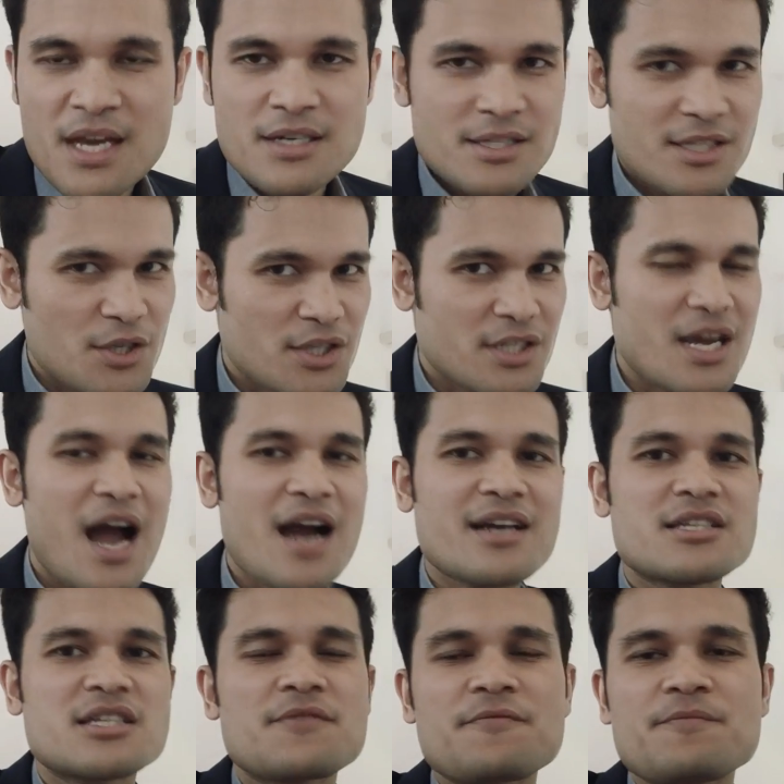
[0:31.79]
So
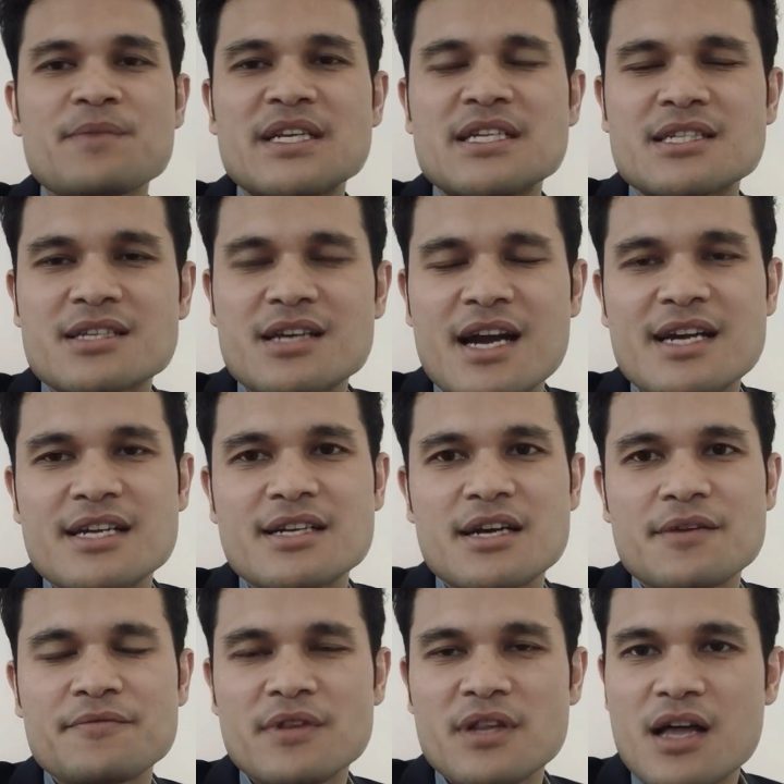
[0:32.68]
target achievement is kind
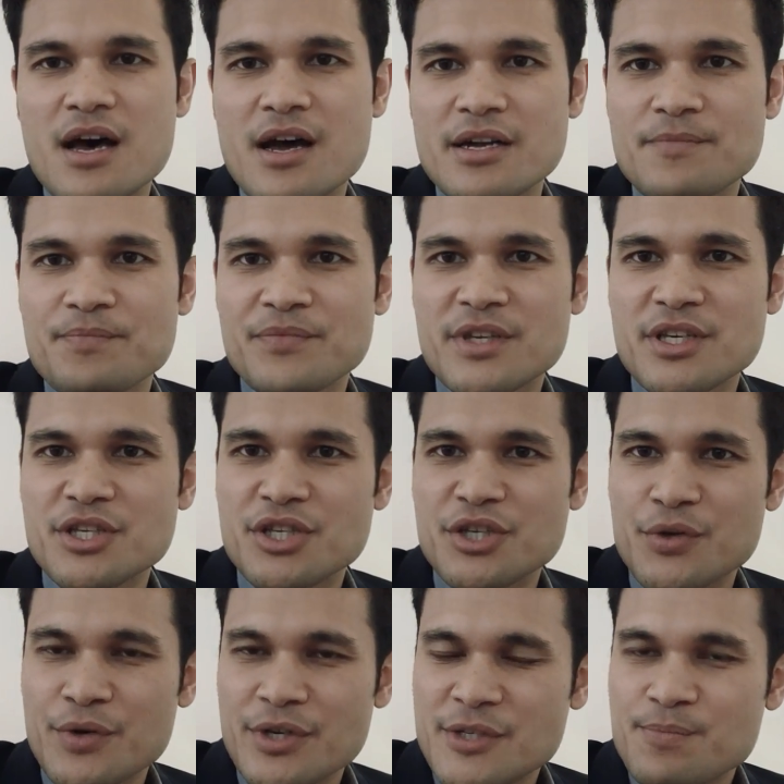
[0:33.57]
of like
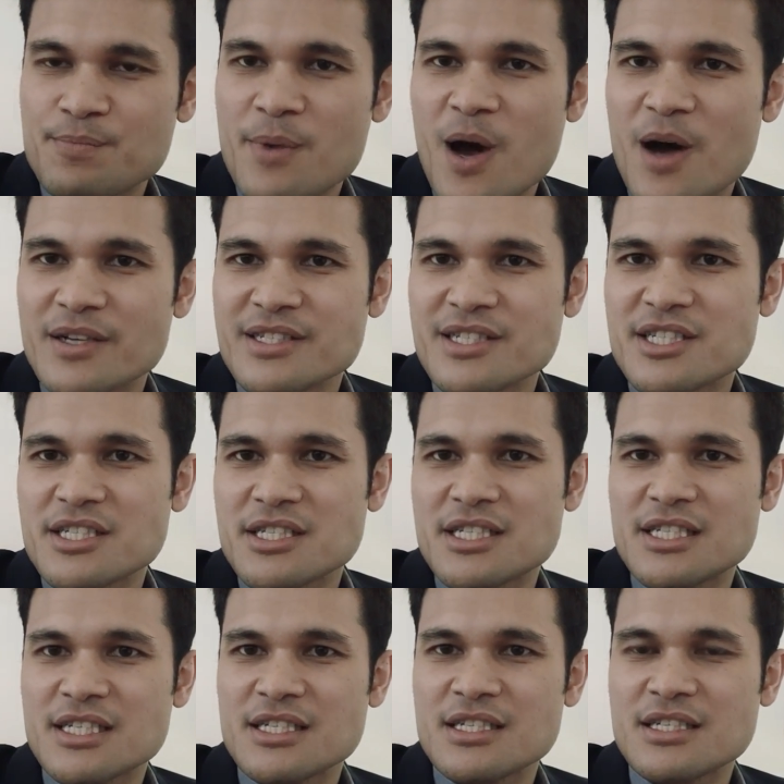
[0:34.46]
you respond
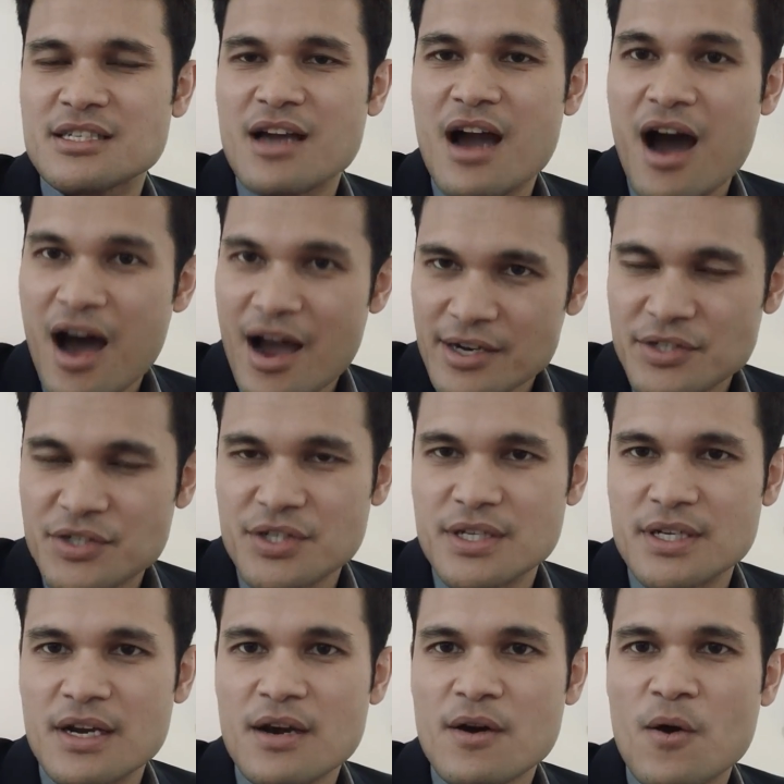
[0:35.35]
the
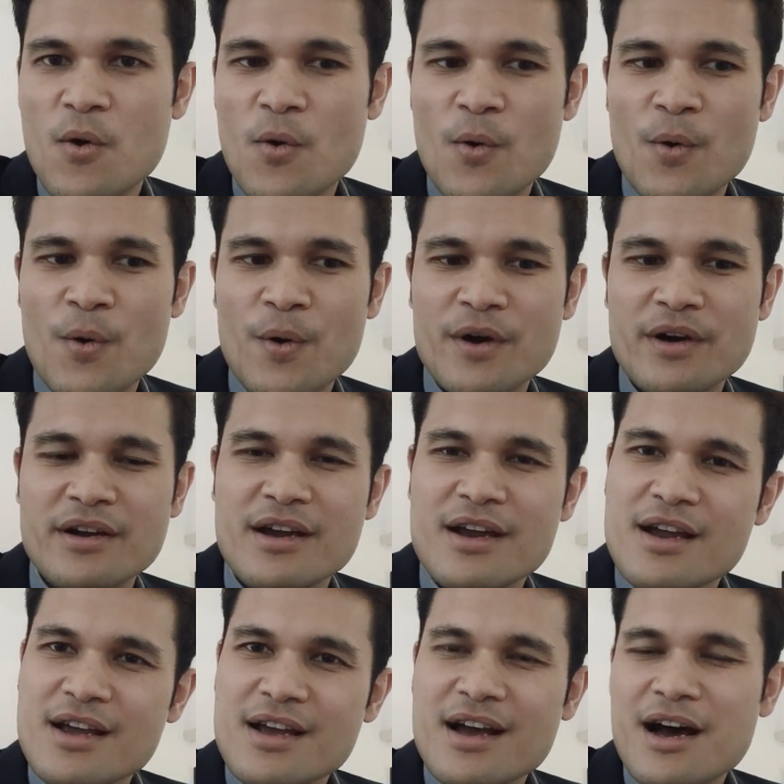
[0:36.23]
idea or
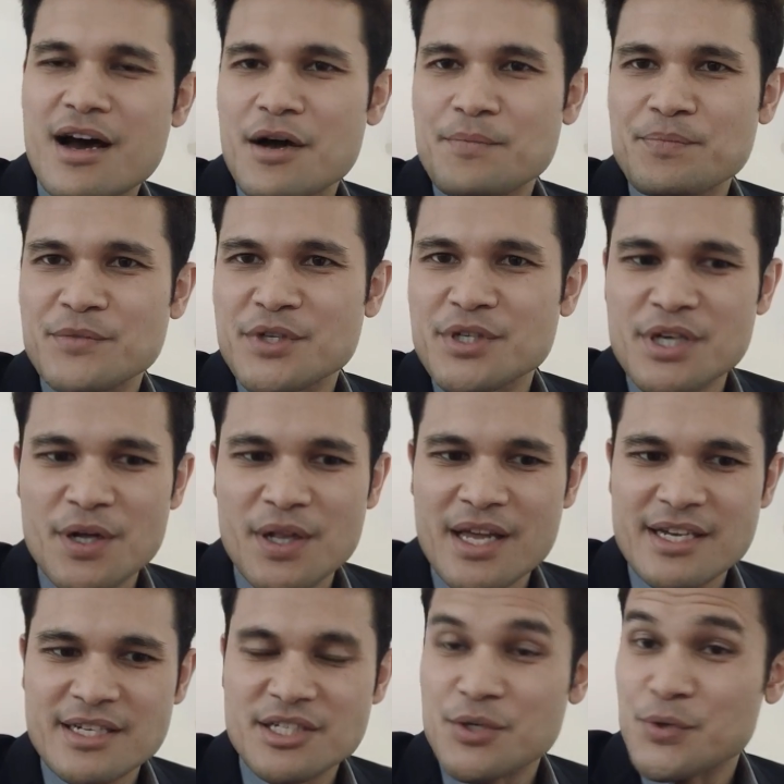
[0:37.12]

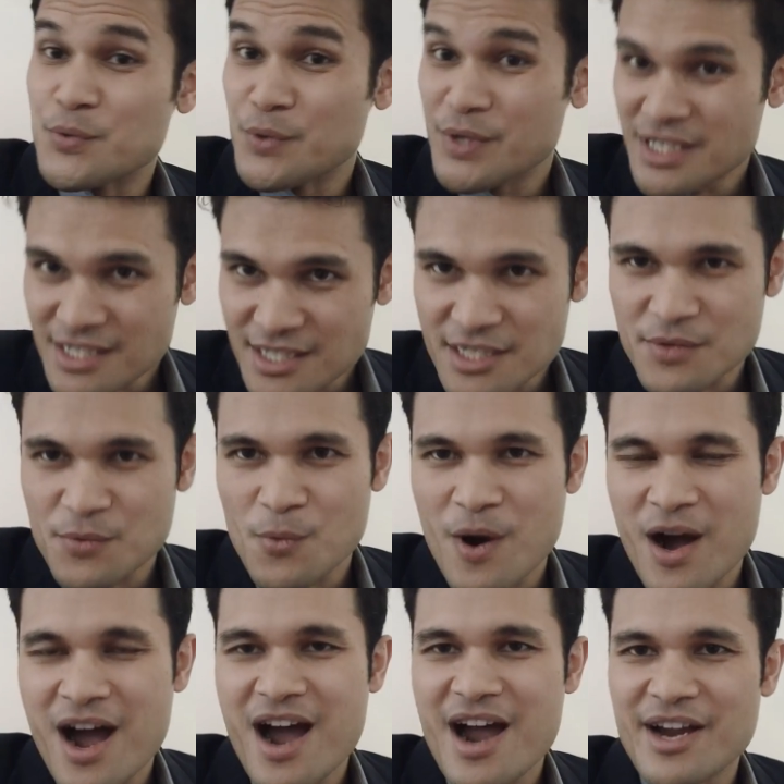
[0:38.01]
like the reason
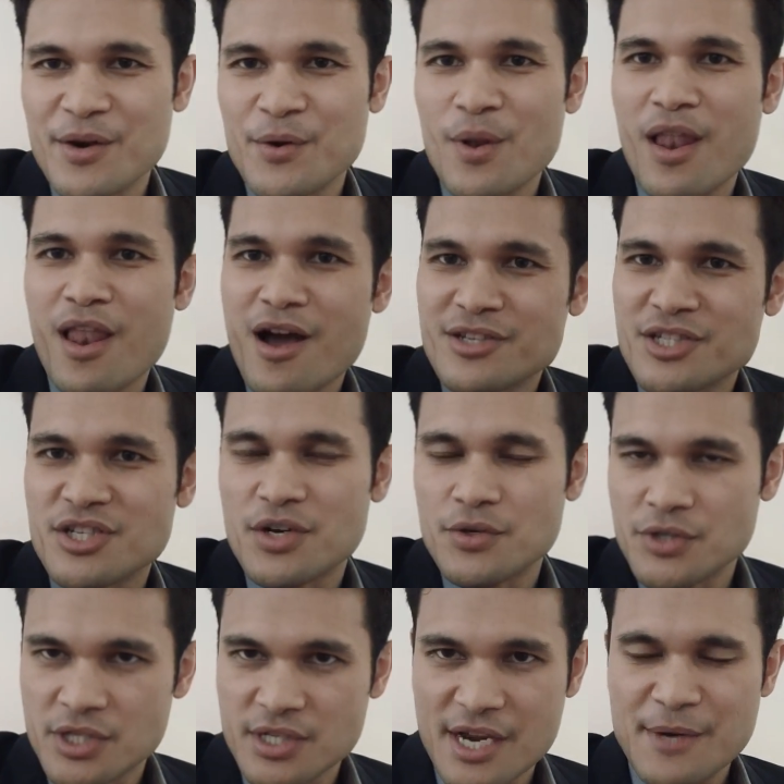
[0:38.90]
why or
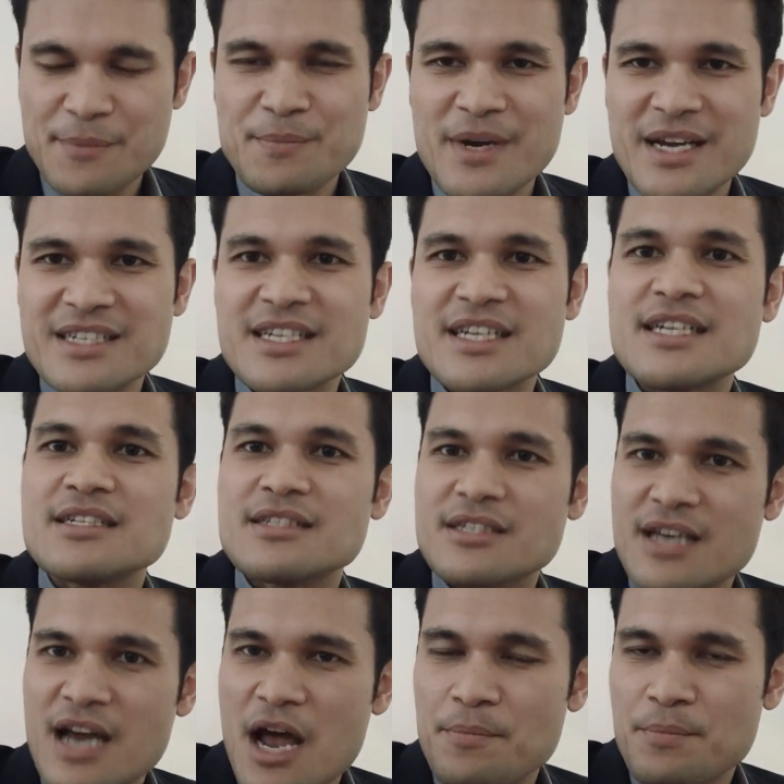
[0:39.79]
logical statement in
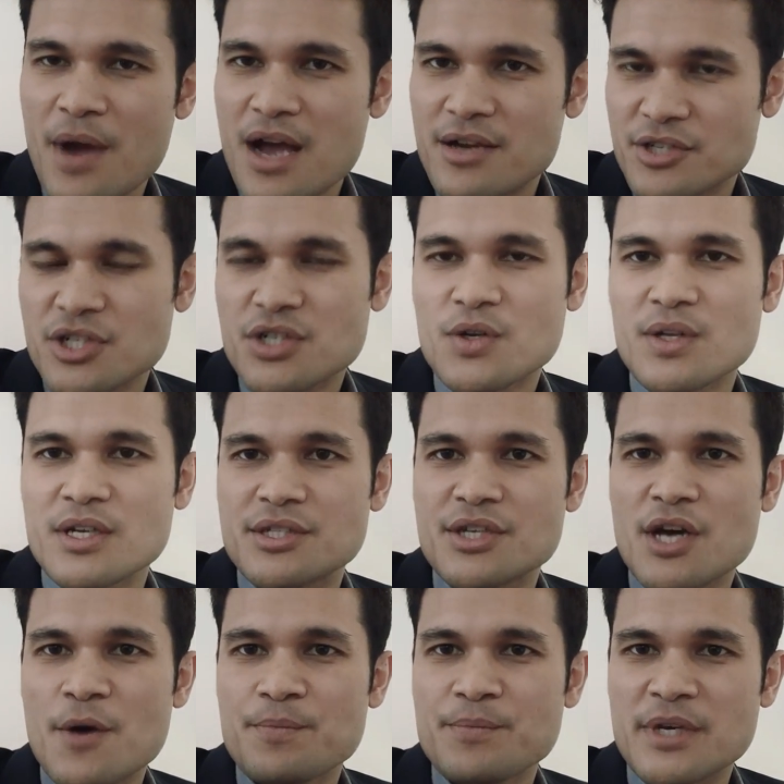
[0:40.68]
that particular
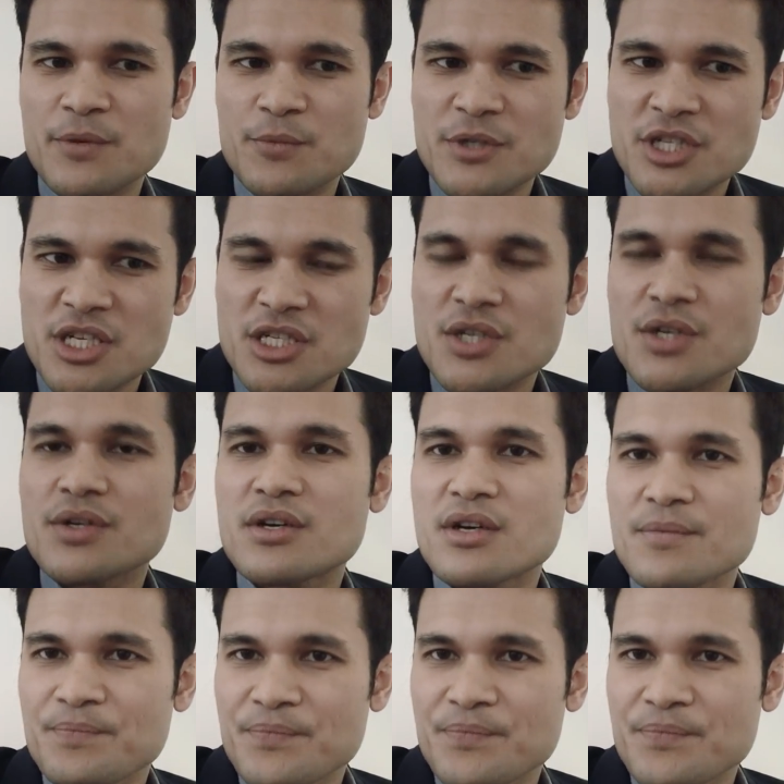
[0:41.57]
topic, which is